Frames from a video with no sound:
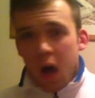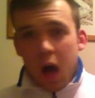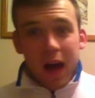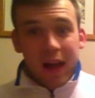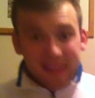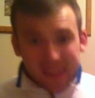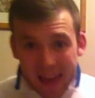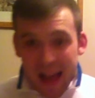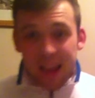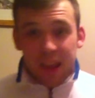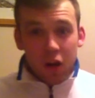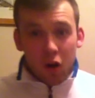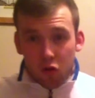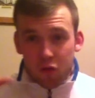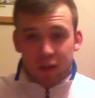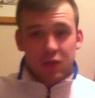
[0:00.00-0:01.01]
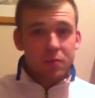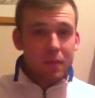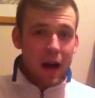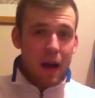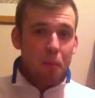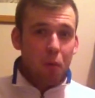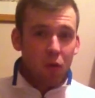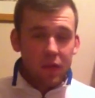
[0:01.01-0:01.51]
Again, the reason why
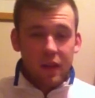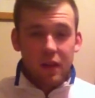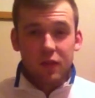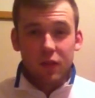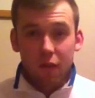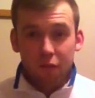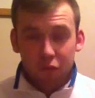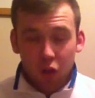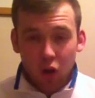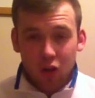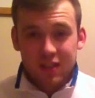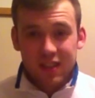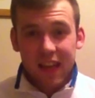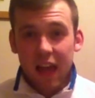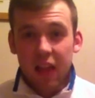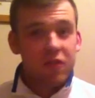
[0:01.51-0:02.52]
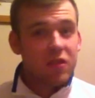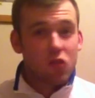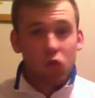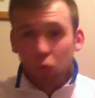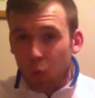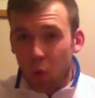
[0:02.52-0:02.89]
I put these vlogs together is to